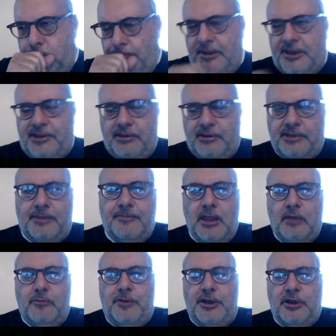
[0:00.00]
excuse me,
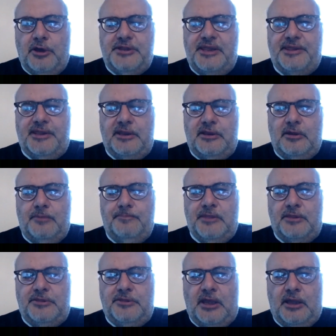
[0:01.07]
we notice that
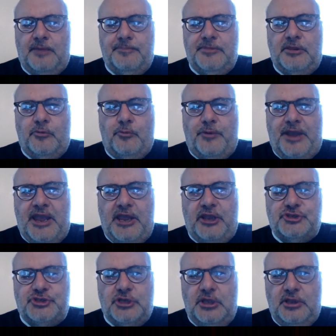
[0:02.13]
the
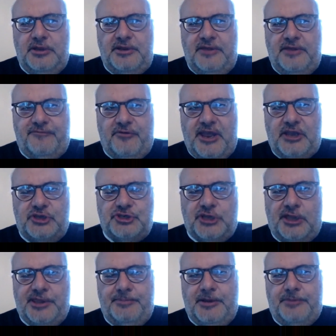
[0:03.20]
wage
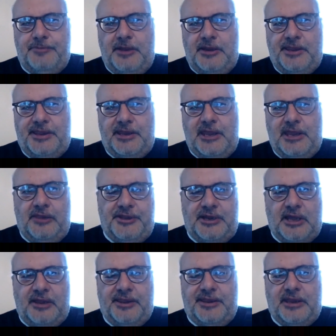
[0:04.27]
differentials between skilled and
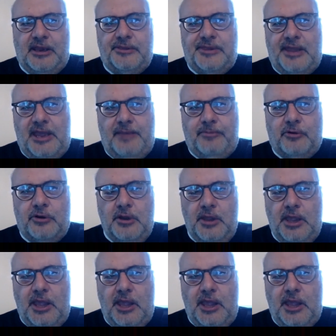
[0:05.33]
unskilled labor